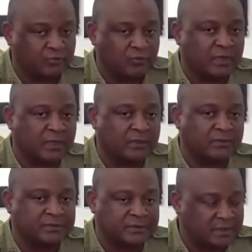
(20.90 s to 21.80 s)
but did
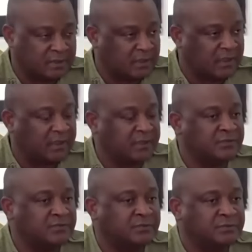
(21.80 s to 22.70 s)
not provide
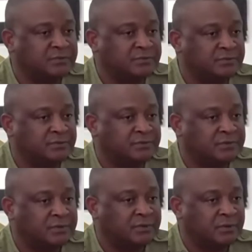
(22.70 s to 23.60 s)
specific details
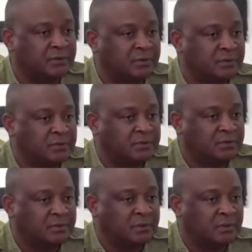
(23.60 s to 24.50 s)
regarding the size or
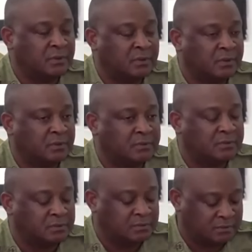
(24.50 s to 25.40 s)
scope of the
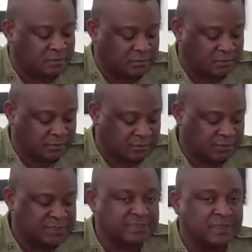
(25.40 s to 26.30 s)
force. He
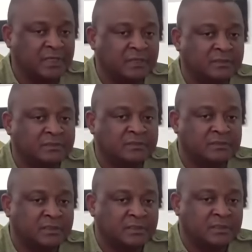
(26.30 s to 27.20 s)
expressed
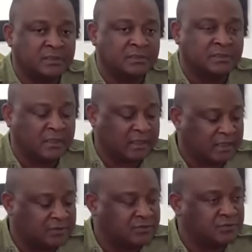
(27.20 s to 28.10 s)
confidence in the collaborative
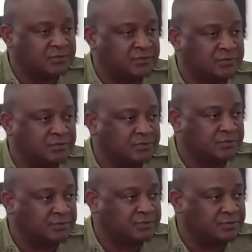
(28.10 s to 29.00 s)
efforts of the three
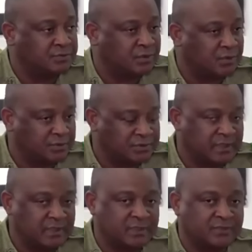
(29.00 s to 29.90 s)
countries,
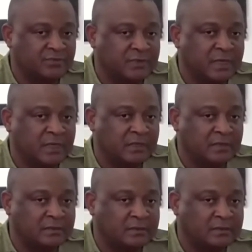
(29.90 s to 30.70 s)
aiming to establish